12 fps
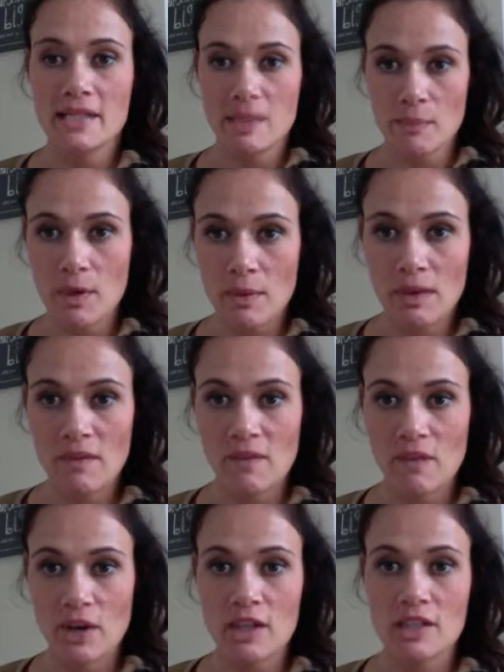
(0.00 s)
put me
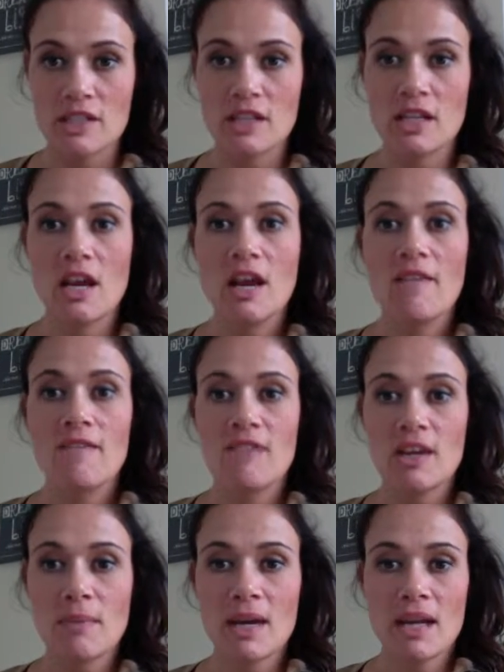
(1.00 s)
first.
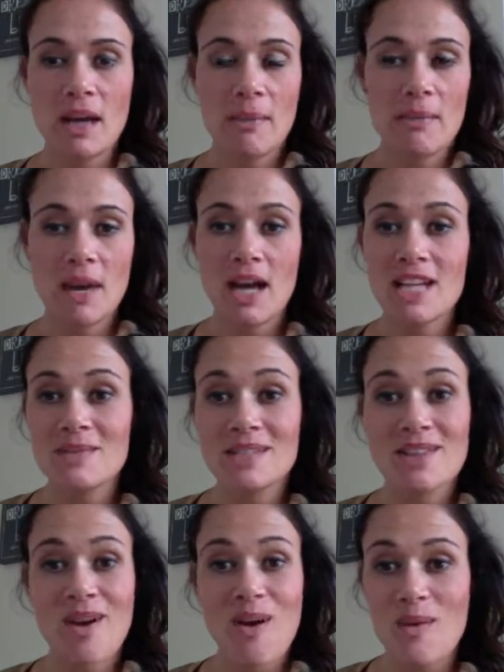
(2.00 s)
My
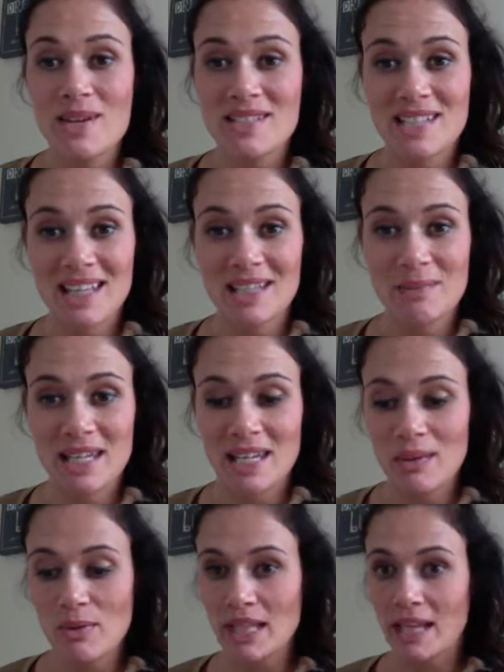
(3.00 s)
husband's always yelling at me.
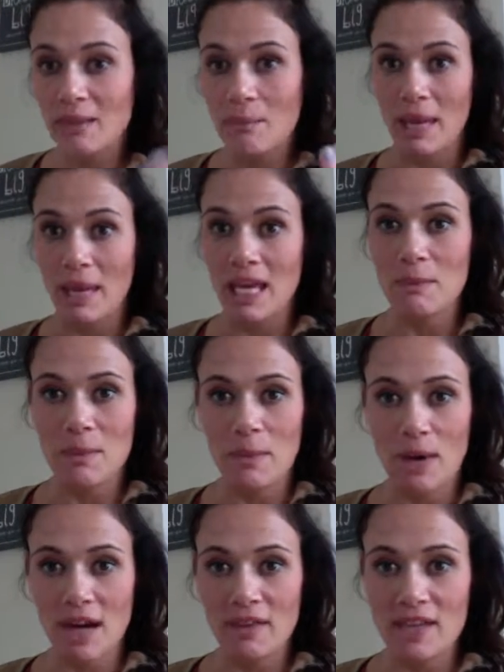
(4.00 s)
He will like make me
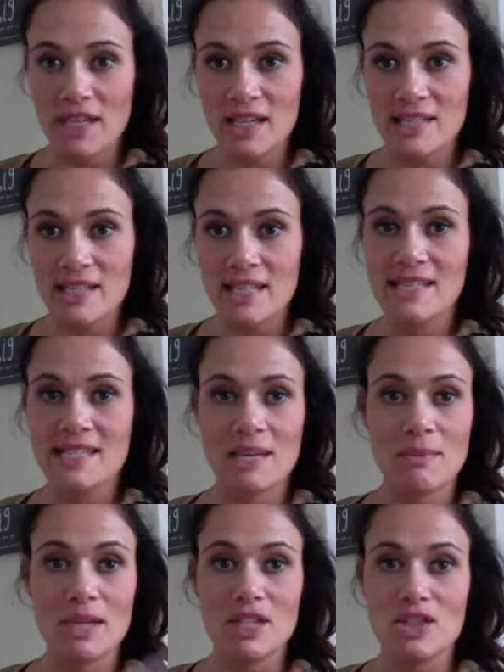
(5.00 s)
breakfast and see
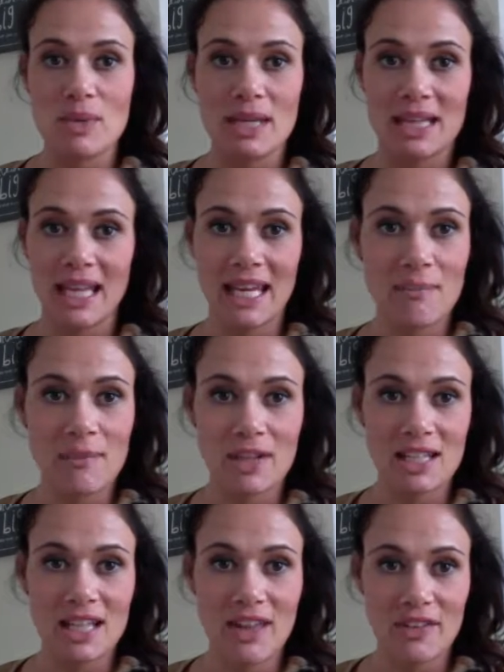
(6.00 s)
me doing like a
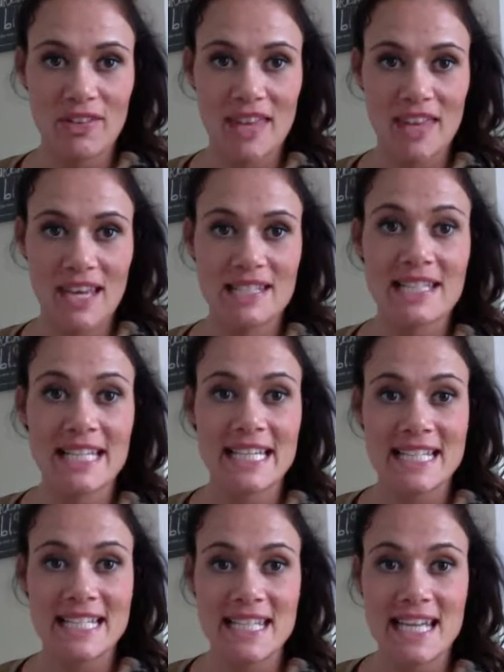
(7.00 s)
million other things. He's
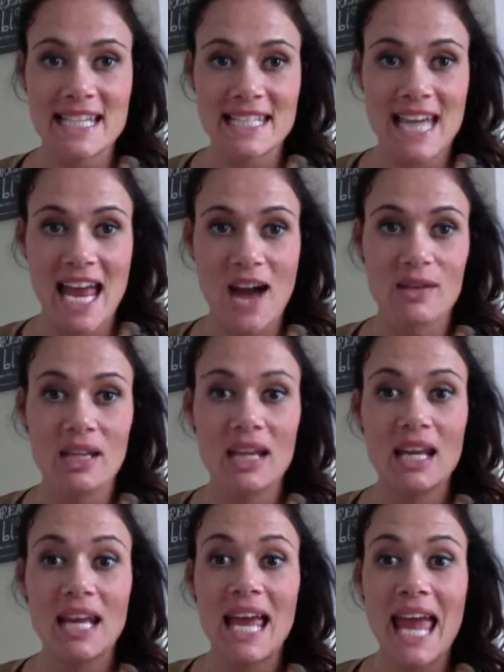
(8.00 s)
like, sit down
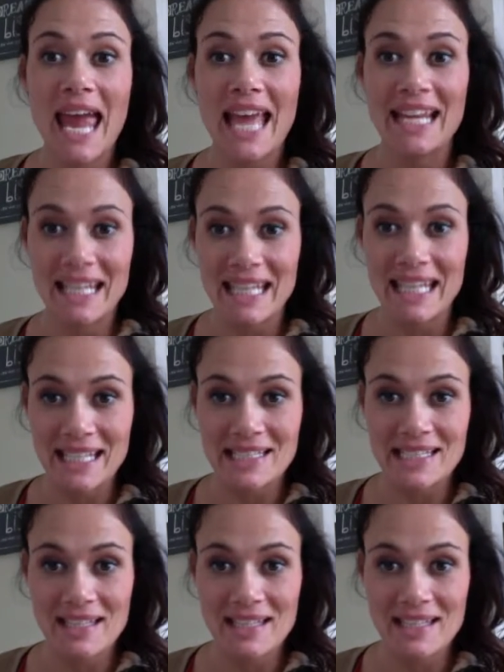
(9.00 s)
and eat,